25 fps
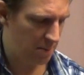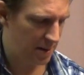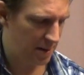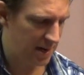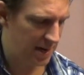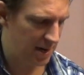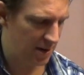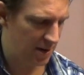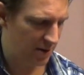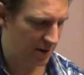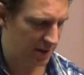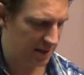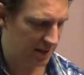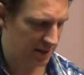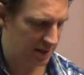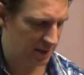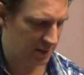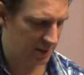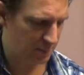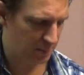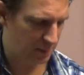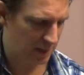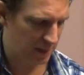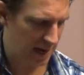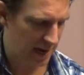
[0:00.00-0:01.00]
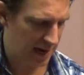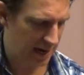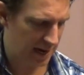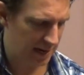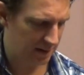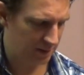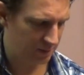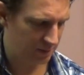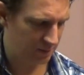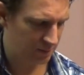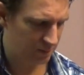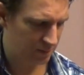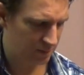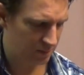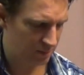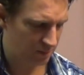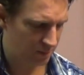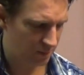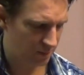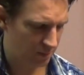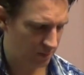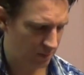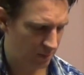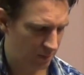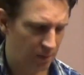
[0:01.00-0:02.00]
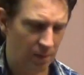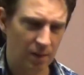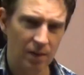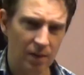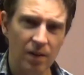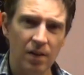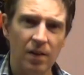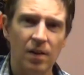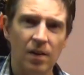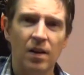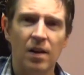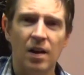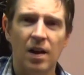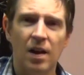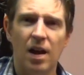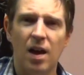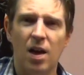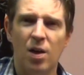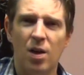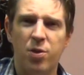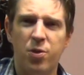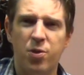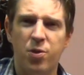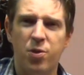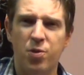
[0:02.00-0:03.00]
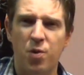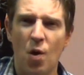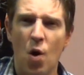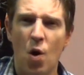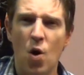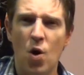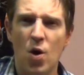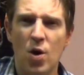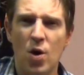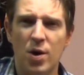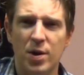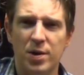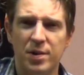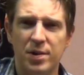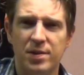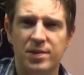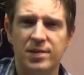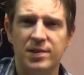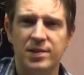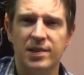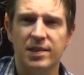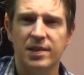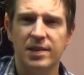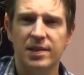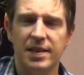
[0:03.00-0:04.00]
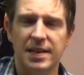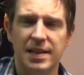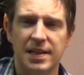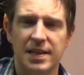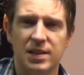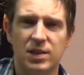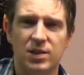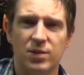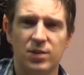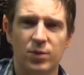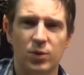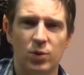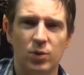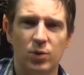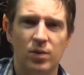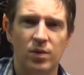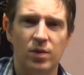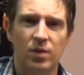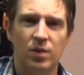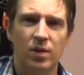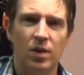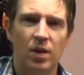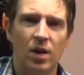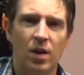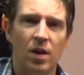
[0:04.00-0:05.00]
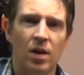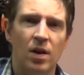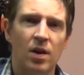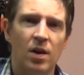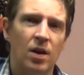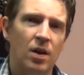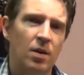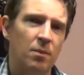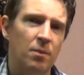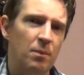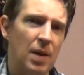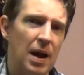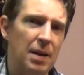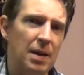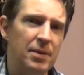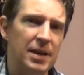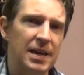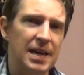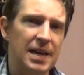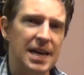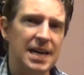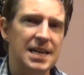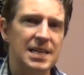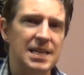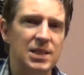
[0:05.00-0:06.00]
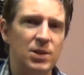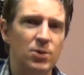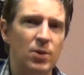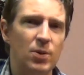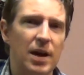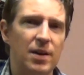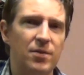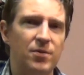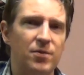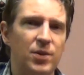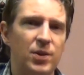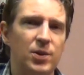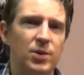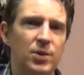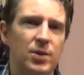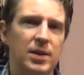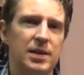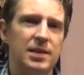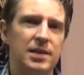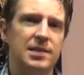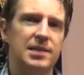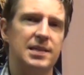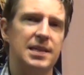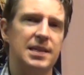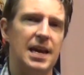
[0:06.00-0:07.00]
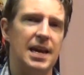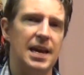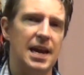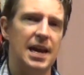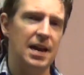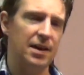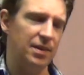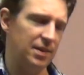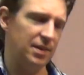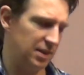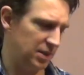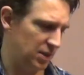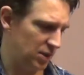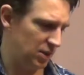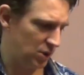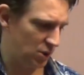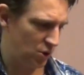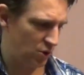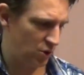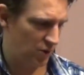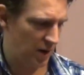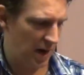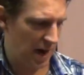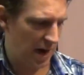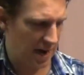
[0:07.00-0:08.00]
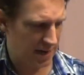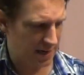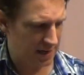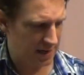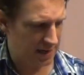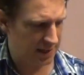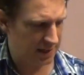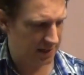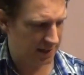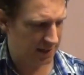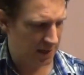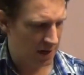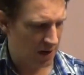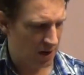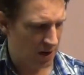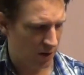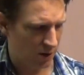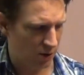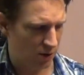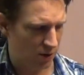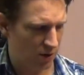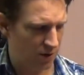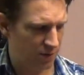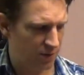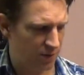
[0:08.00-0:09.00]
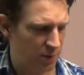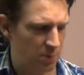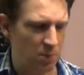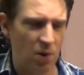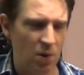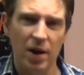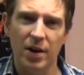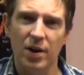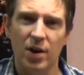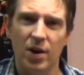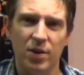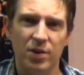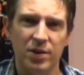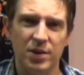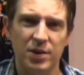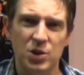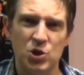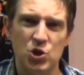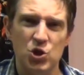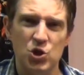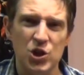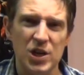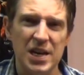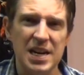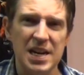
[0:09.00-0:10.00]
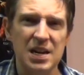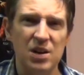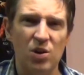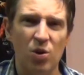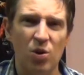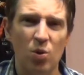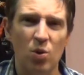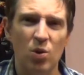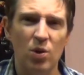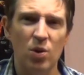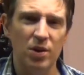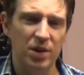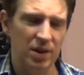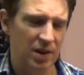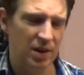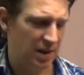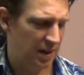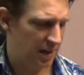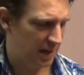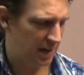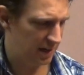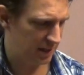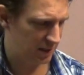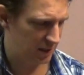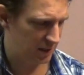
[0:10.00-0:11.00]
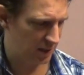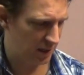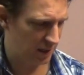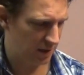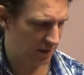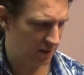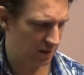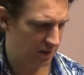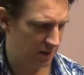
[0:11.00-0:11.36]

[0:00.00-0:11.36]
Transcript: hearing that he's playing a 3rd interval. Maybe an easy way for you to understand how this is created is, a lot of you might know the G chord. It's your